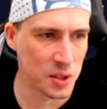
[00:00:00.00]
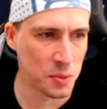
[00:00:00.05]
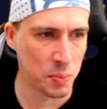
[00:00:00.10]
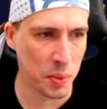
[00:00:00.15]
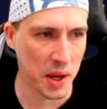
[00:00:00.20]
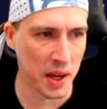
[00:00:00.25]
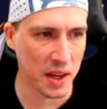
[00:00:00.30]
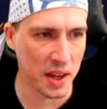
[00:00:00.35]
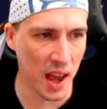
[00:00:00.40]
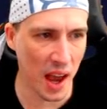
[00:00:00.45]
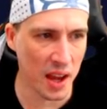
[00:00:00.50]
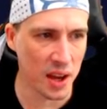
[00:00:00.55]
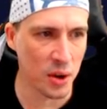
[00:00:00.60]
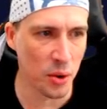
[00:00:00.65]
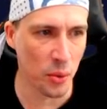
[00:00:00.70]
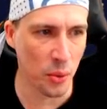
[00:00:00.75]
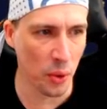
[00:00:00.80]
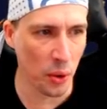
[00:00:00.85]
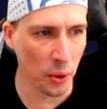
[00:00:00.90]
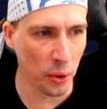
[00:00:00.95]
pick
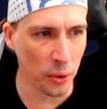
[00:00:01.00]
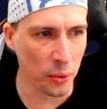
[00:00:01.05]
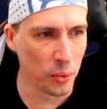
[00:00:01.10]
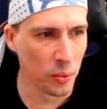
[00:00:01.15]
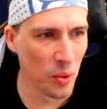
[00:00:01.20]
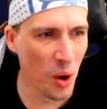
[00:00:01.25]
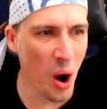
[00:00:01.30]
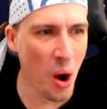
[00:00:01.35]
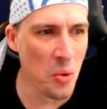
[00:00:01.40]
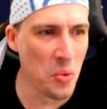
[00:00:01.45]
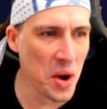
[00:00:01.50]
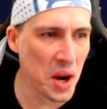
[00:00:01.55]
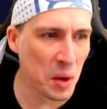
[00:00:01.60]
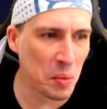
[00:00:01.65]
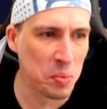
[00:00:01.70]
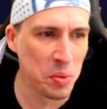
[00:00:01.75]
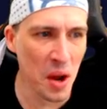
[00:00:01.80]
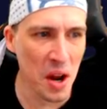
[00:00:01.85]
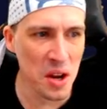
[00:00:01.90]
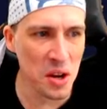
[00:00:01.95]
kangaroo? Oh,
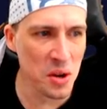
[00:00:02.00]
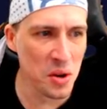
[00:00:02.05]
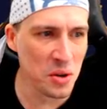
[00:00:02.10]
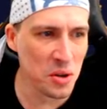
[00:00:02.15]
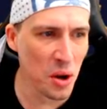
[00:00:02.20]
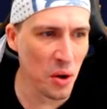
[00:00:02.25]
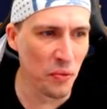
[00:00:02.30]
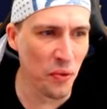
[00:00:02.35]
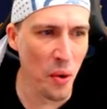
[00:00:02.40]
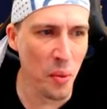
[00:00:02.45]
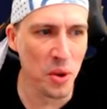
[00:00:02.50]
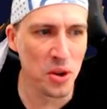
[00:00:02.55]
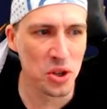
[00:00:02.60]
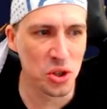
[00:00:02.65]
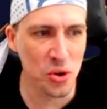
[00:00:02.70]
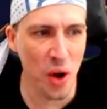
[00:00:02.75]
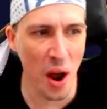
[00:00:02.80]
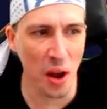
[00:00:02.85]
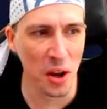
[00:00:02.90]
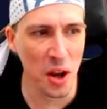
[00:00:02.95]
Rick, please, you're from
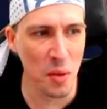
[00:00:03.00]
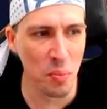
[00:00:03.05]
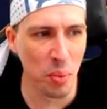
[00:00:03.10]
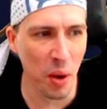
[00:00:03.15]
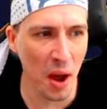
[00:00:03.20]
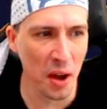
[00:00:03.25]
Australia. Play